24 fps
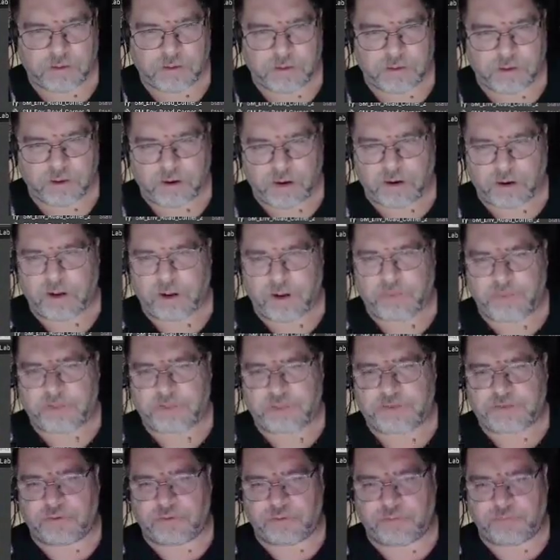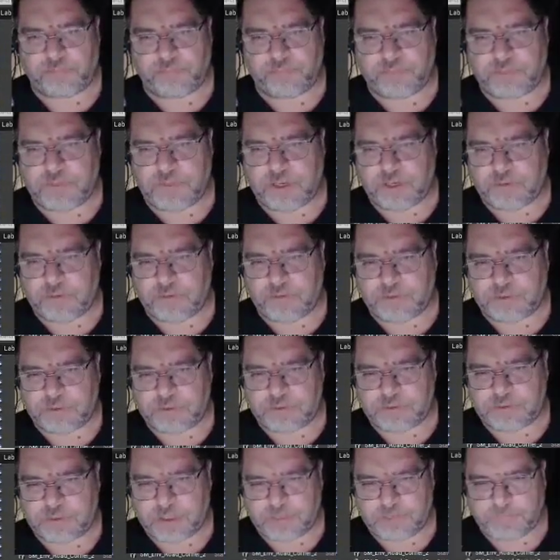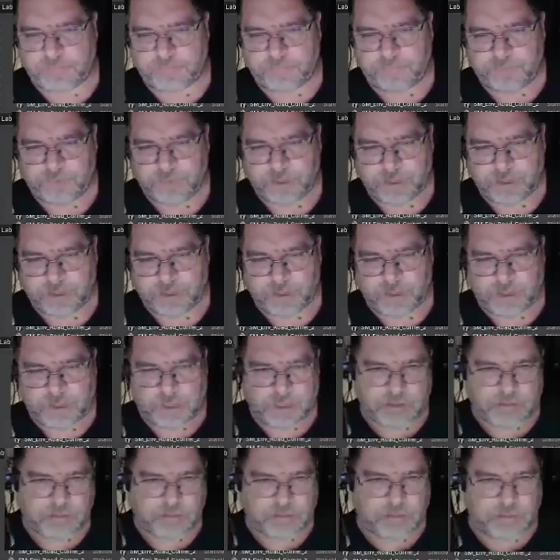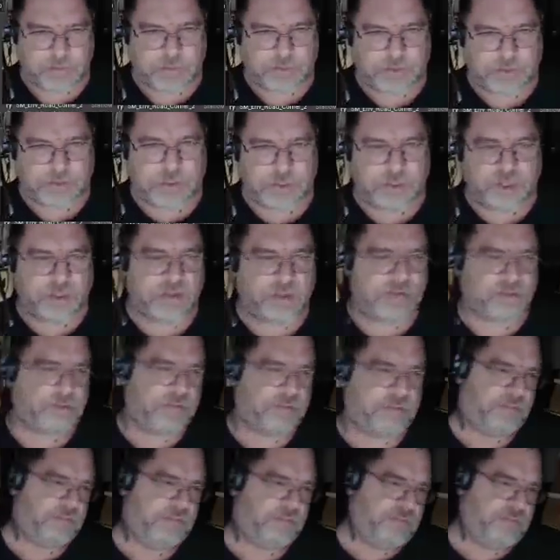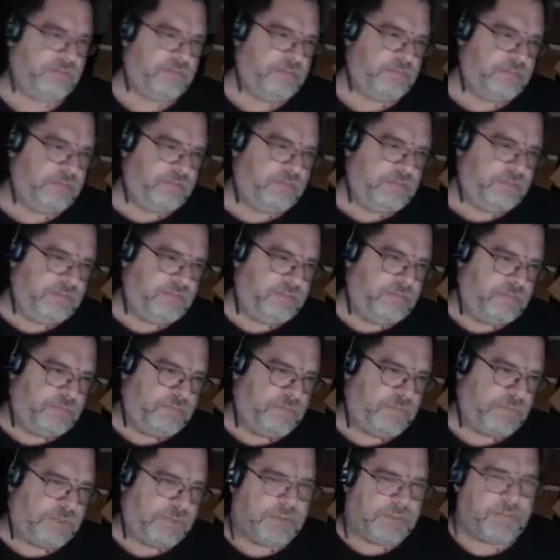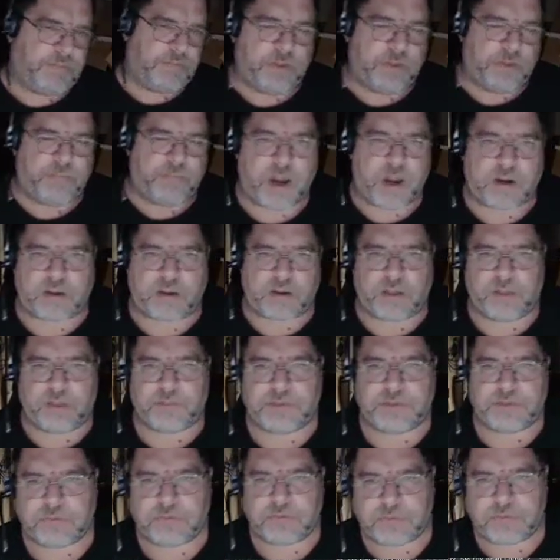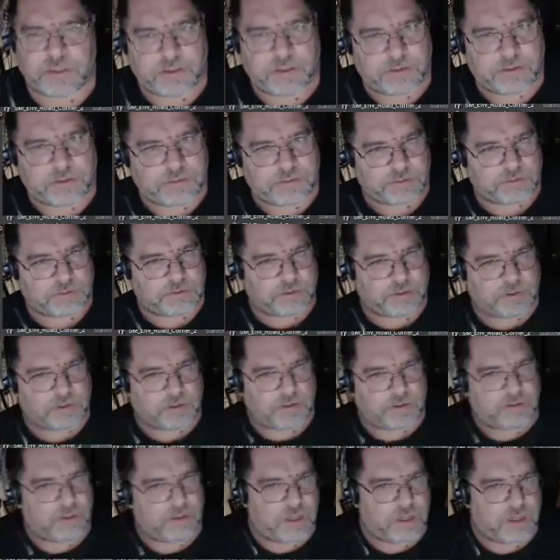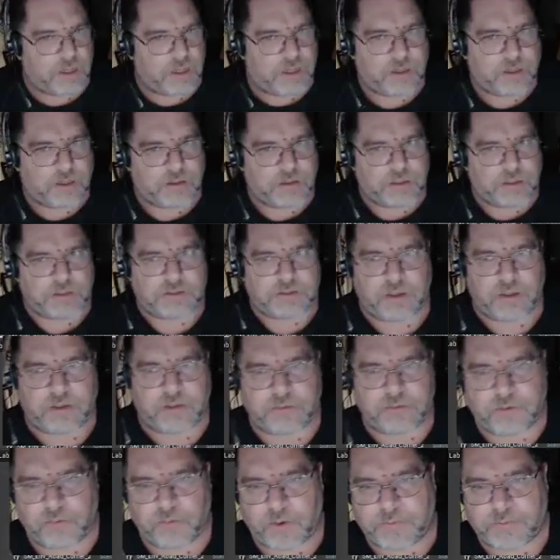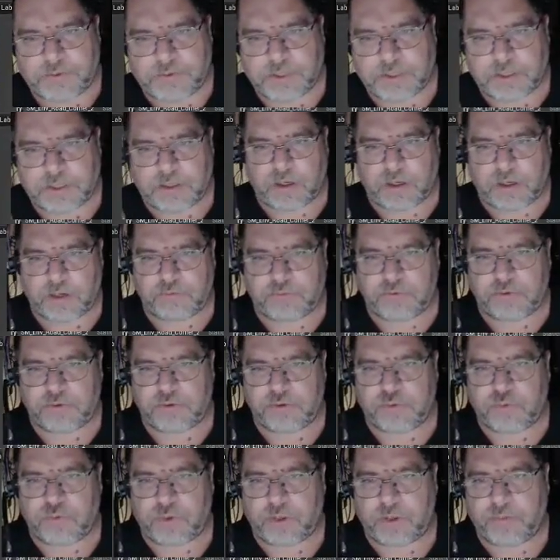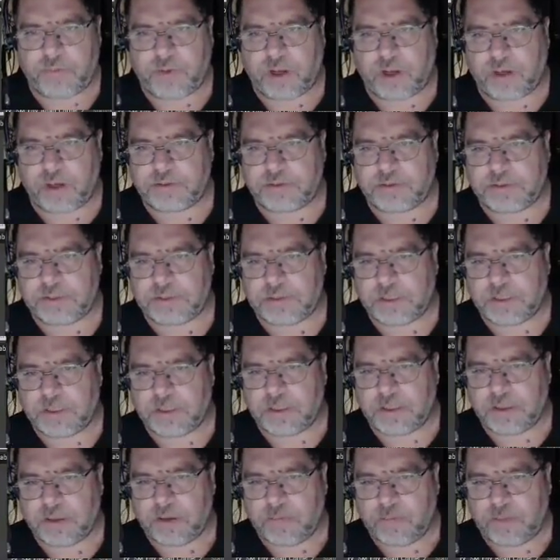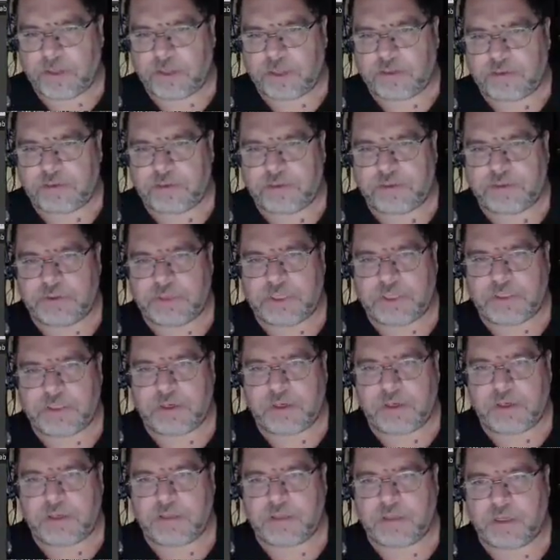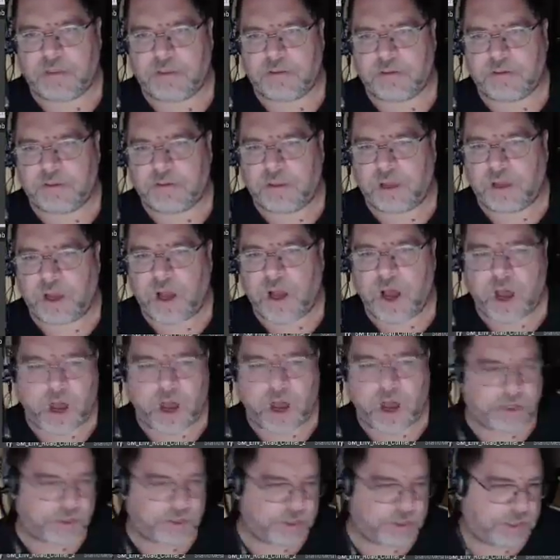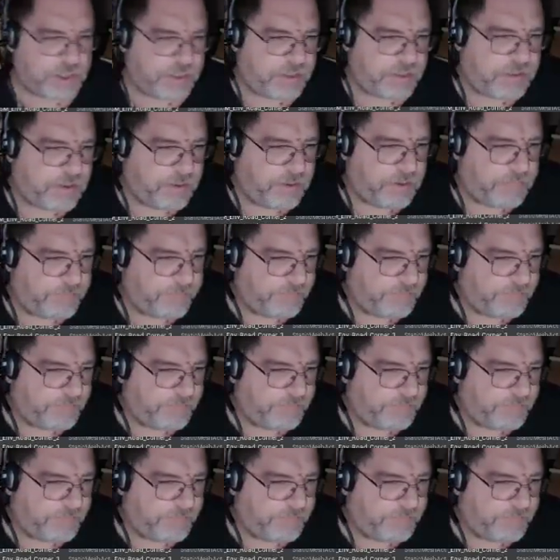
All right, that's cool. Yeah, this um, this is the uh, simple apocalypse. This one is still listed on their website at 120 bucks, but as you can see, there's a lot of shit in there